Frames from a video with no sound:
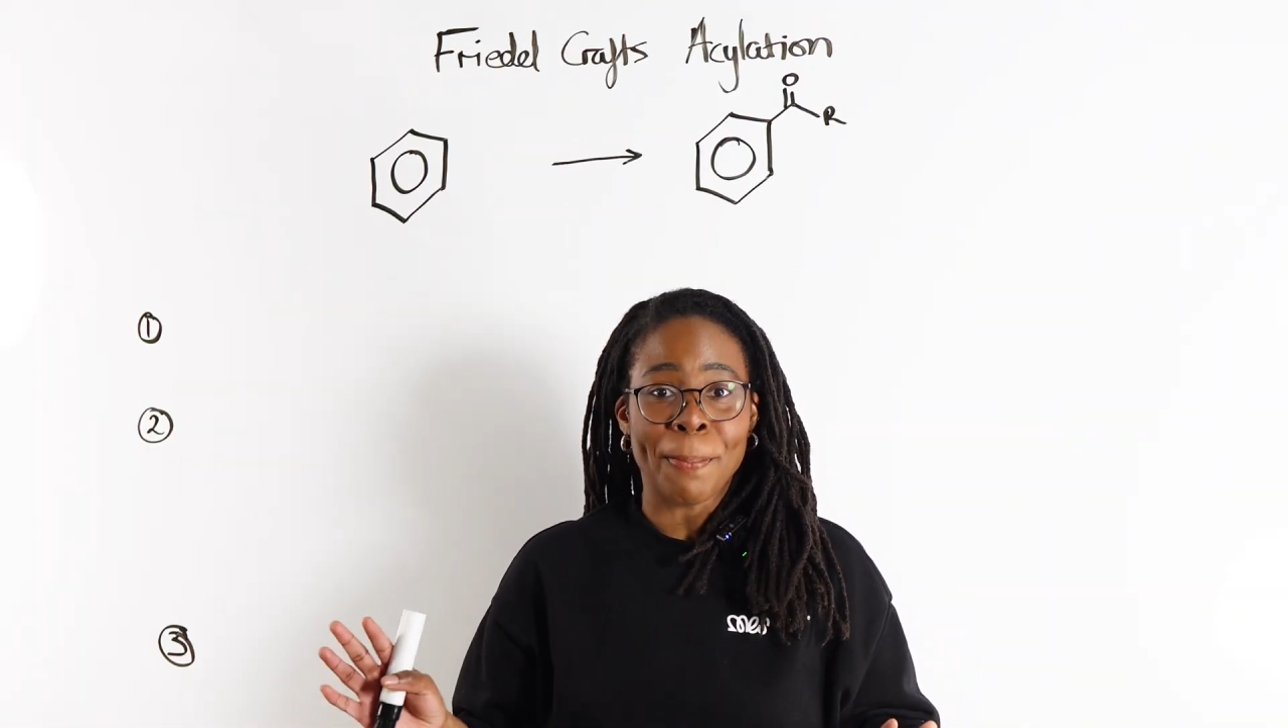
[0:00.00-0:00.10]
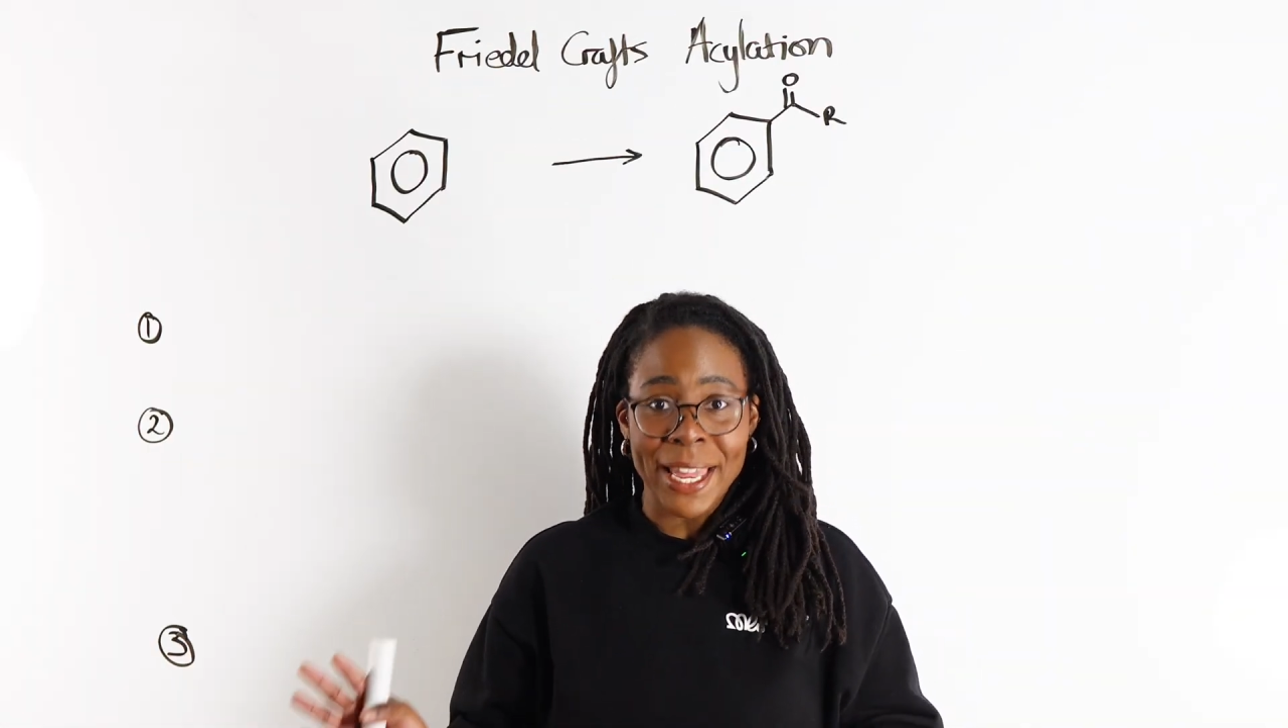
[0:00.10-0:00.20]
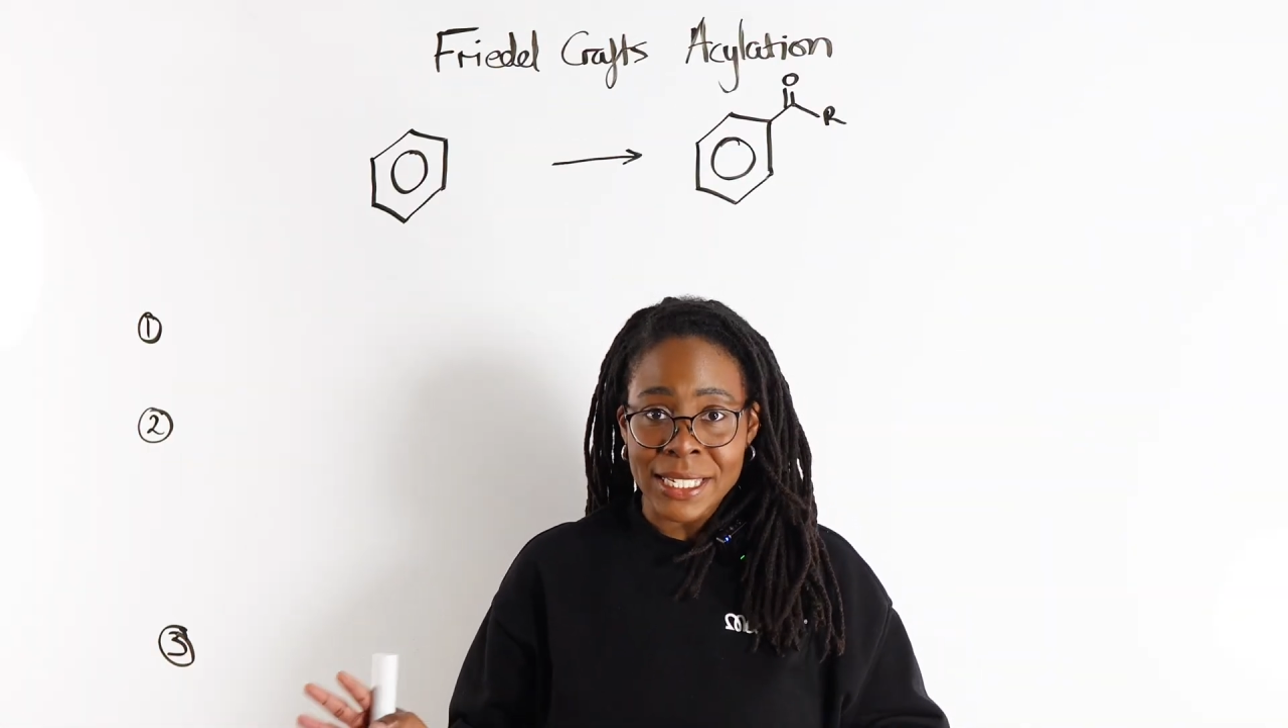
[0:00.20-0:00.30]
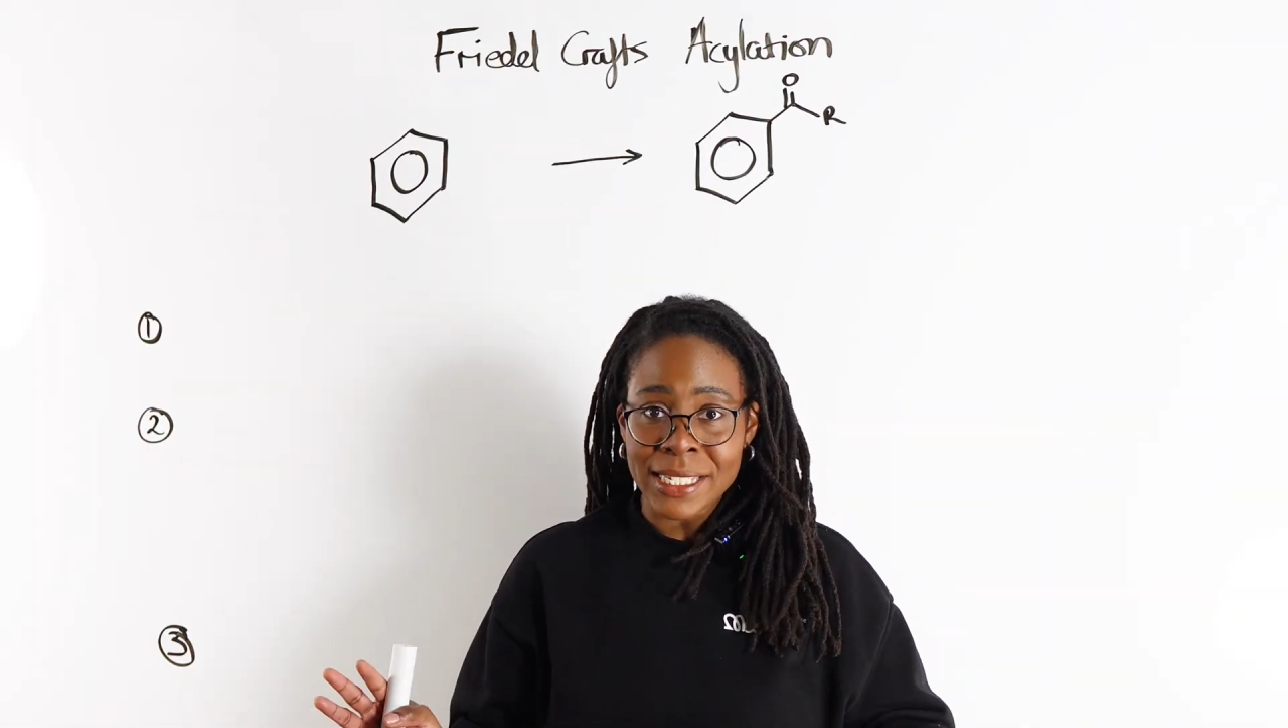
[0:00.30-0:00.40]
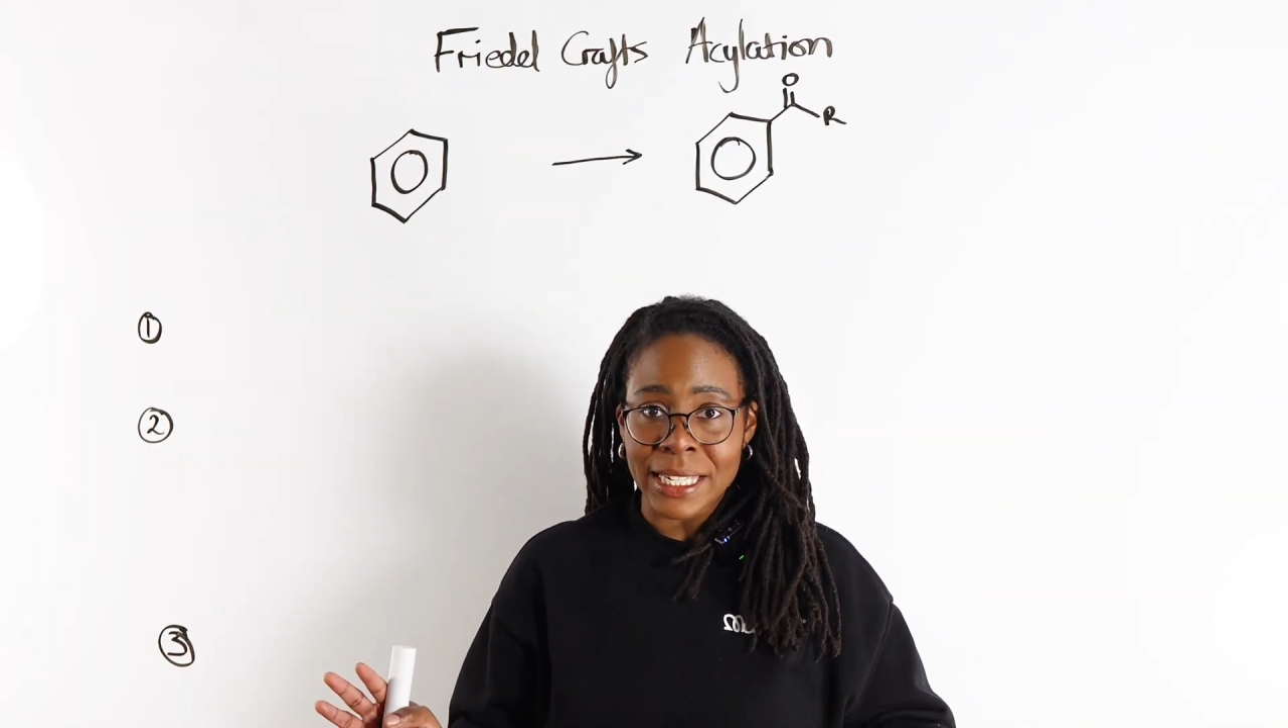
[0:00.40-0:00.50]

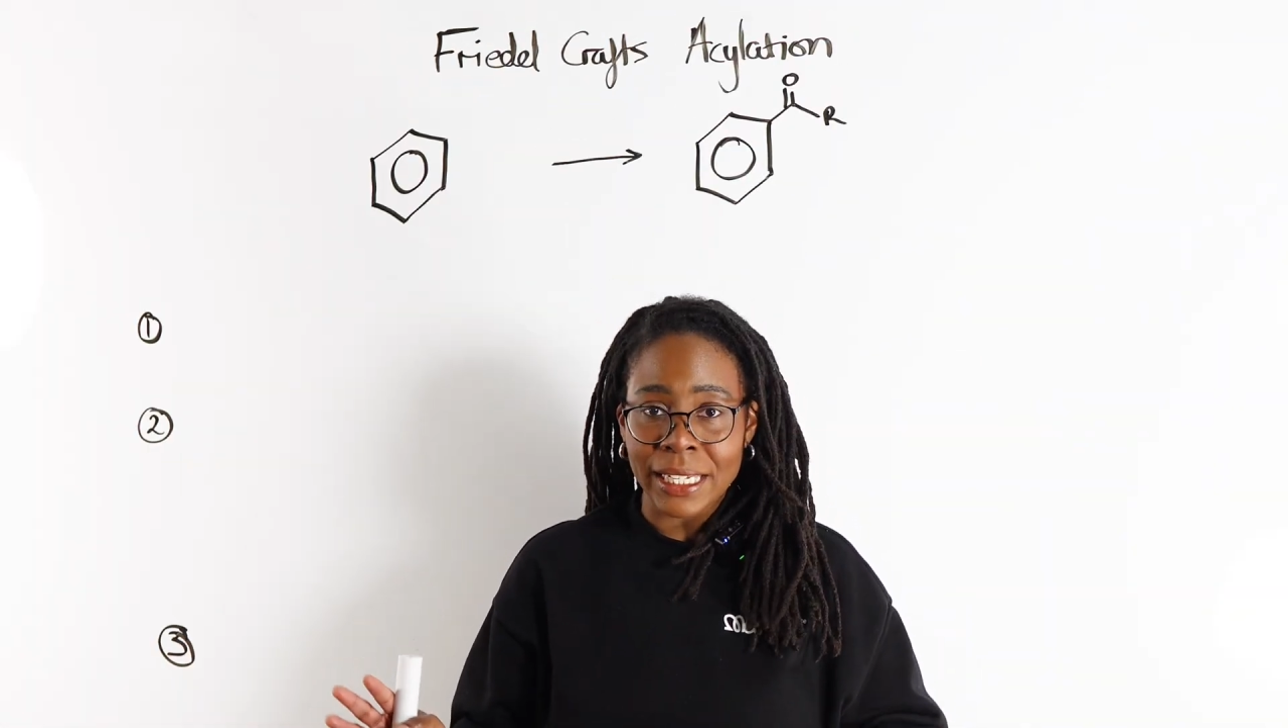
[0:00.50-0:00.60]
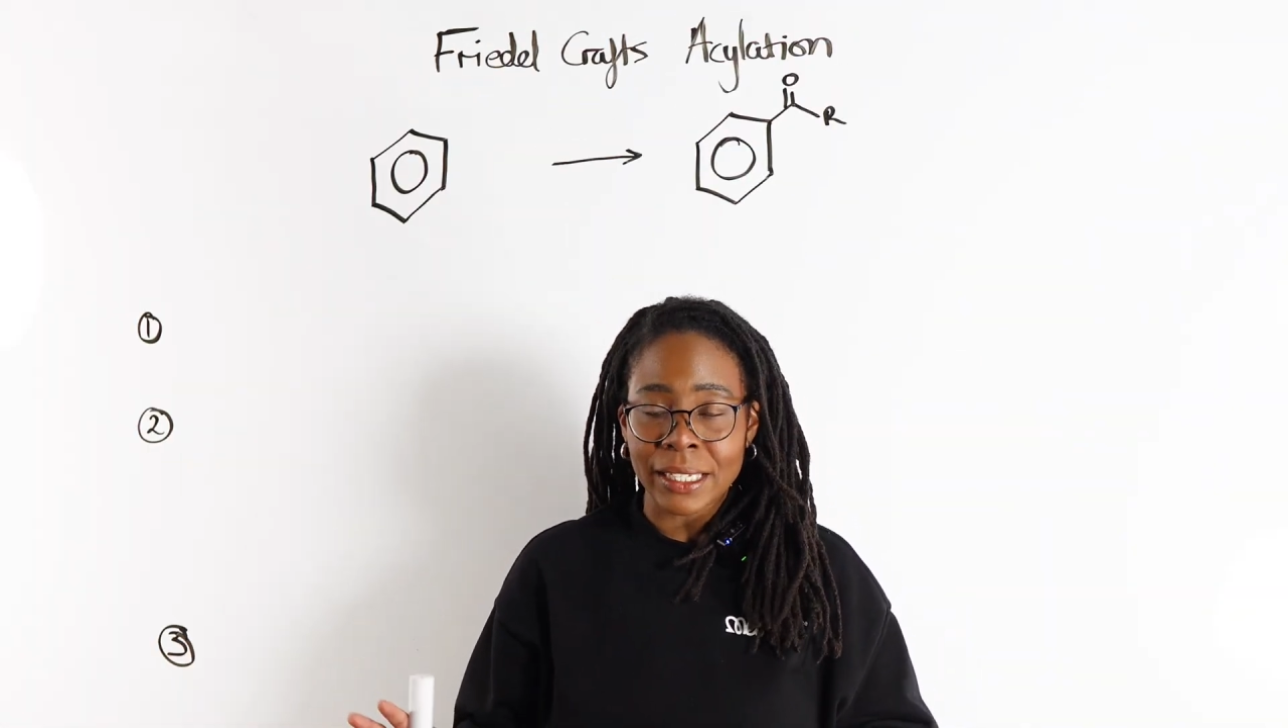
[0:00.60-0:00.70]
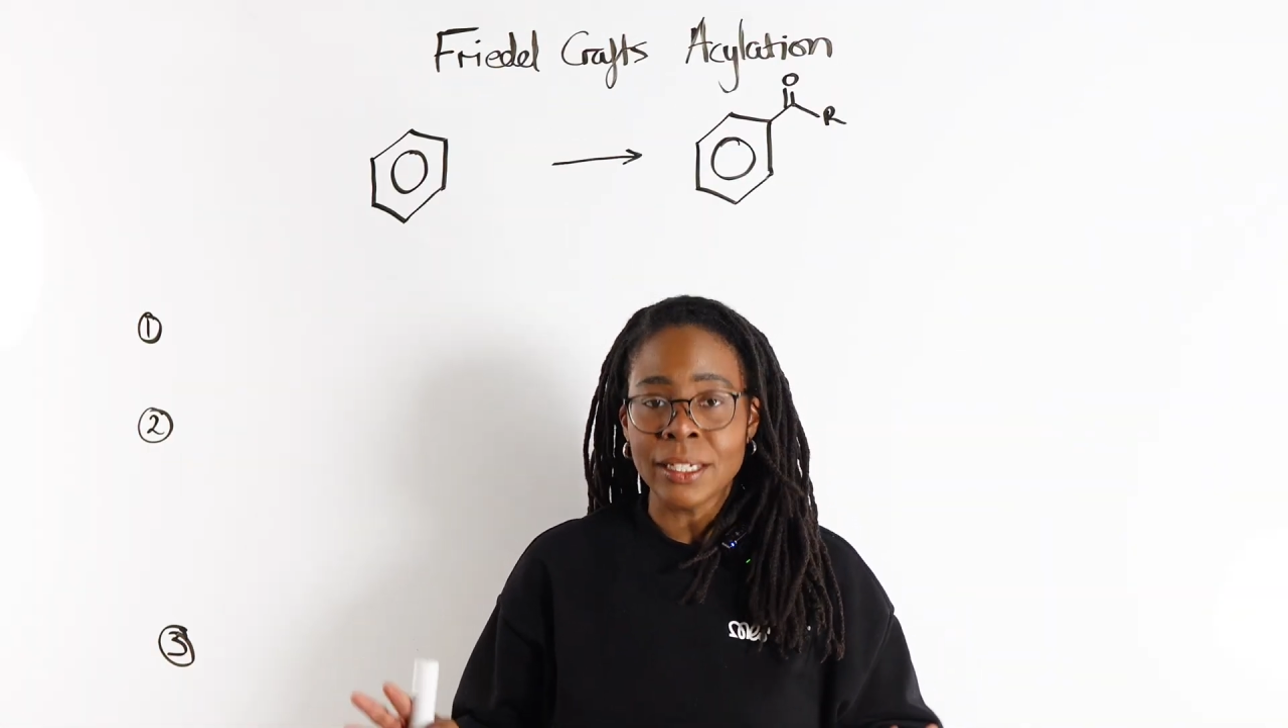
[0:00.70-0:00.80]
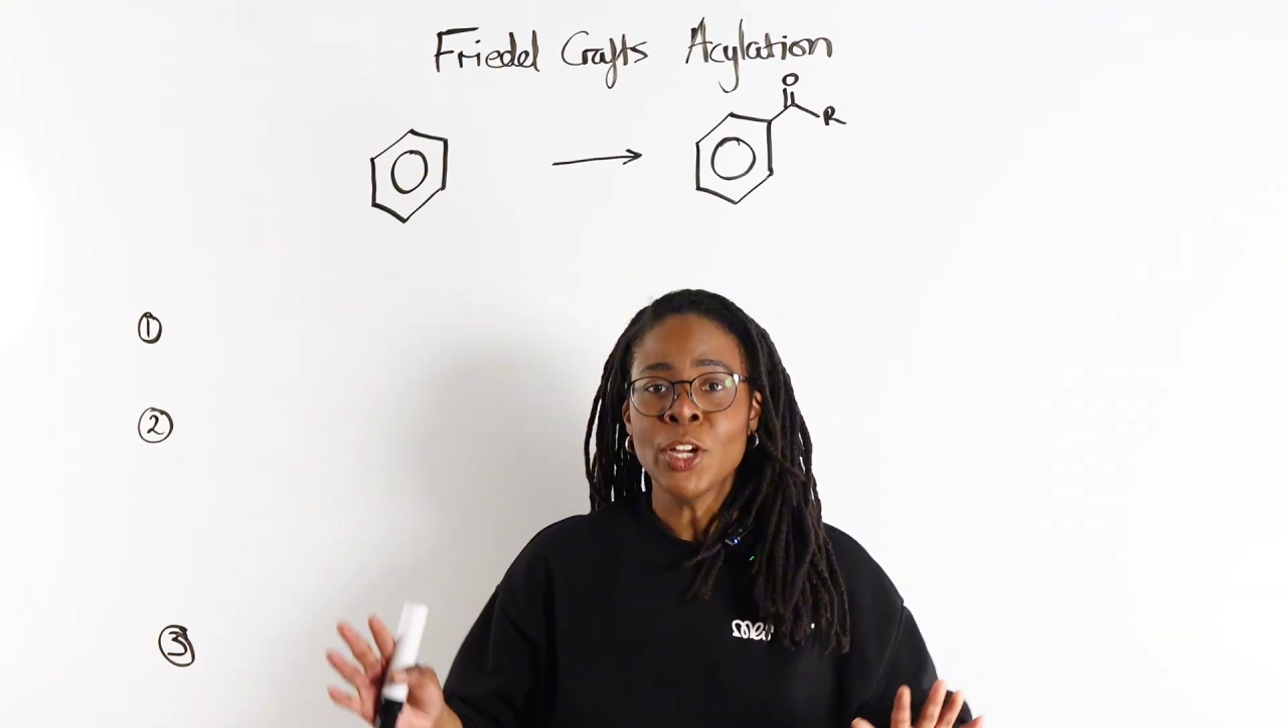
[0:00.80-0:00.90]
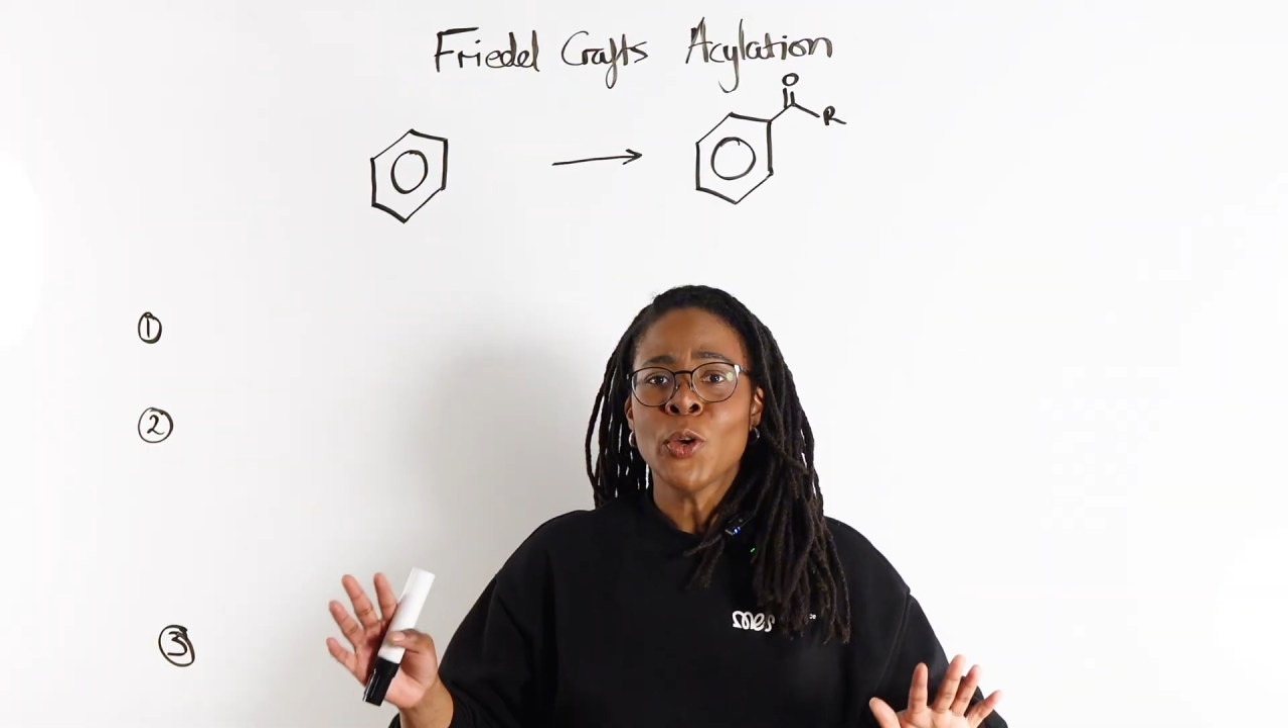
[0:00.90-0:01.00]

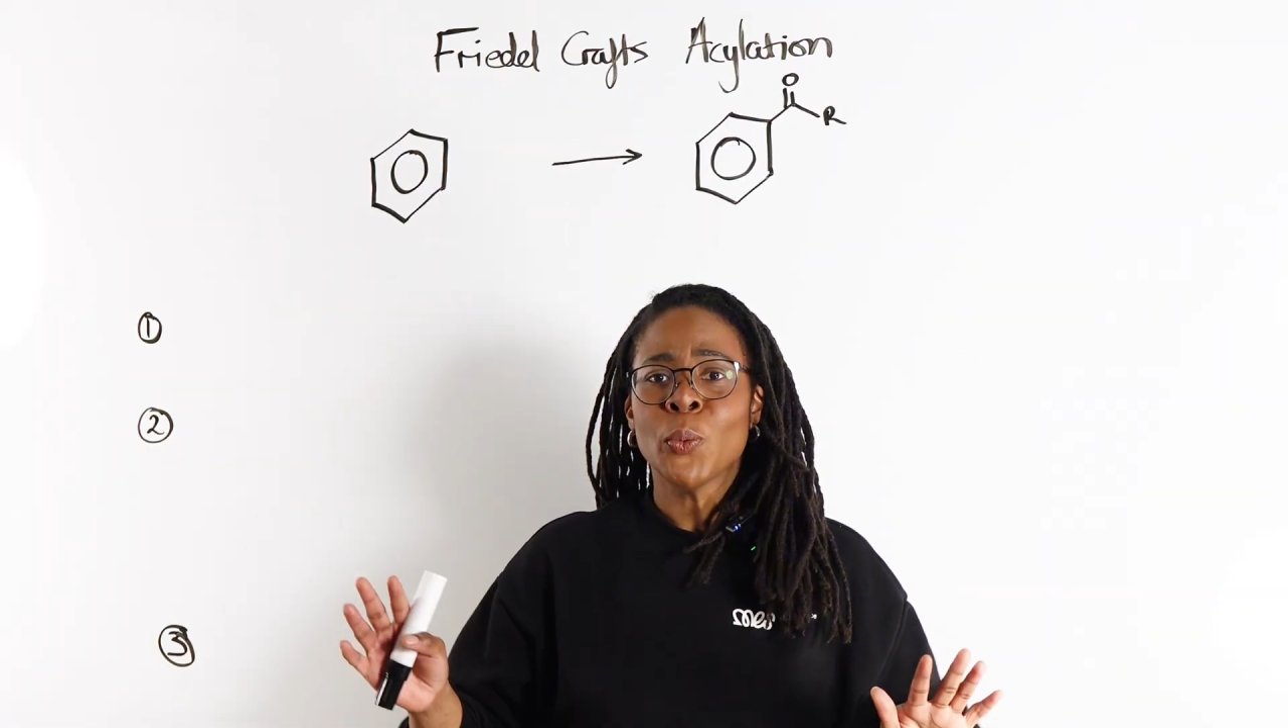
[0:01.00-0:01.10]
benzene,